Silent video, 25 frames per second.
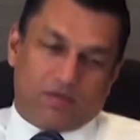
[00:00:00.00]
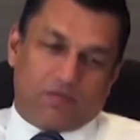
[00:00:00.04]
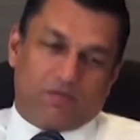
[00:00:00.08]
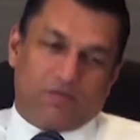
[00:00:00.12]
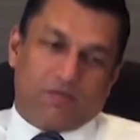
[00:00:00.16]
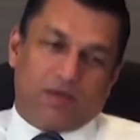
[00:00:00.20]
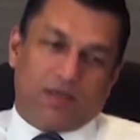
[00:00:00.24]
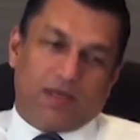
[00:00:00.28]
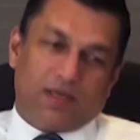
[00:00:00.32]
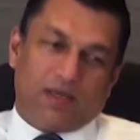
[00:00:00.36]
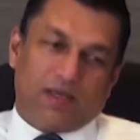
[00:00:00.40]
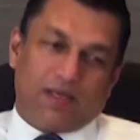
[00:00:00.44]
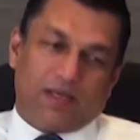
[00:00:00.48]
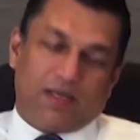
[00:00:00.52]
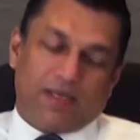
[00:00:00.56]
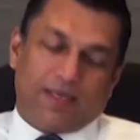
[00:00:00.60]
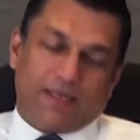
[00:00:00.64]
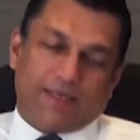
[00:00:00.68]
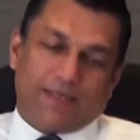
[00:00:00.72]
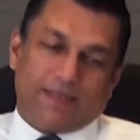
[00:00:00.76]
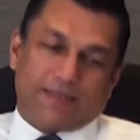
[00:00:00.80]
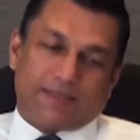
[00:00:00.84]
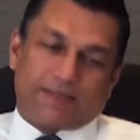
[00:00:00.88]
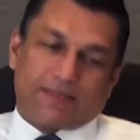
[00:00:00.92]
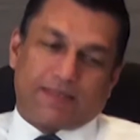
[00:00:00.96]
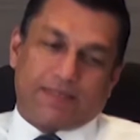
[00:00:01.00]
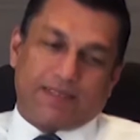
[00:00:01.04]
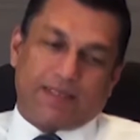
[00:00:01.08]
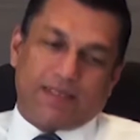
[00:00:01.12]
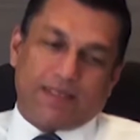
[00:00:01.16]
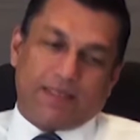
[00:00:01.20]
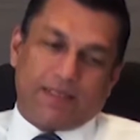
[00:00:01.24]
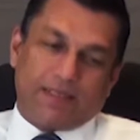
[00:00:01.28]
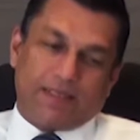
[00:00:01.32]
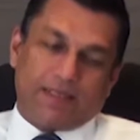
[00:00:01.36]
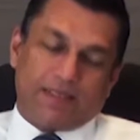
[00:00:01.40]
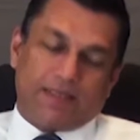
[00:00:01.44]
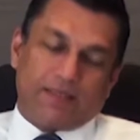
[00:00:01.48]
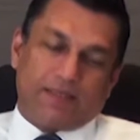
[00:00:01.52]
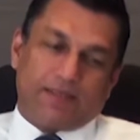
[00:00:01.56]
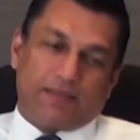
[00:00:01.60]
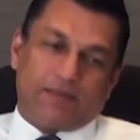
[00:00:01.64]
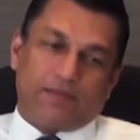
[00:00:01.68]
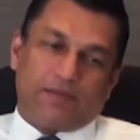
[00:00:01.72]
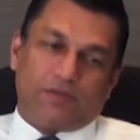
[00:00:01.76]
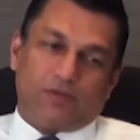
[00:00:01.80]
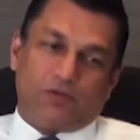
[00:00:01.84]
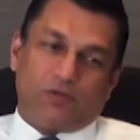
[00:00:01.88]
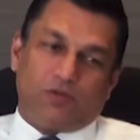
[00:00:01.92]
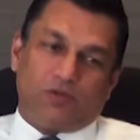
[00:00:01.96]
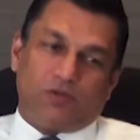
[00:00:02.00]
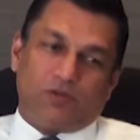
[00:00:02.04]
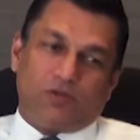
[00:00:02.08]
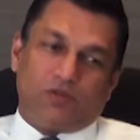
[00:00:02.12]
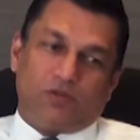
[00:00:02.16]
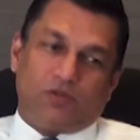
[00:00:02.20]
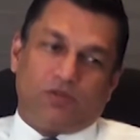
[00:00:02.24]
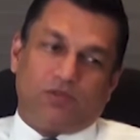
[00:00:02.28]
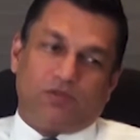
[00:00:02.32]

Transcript: Well, uh, Singer um,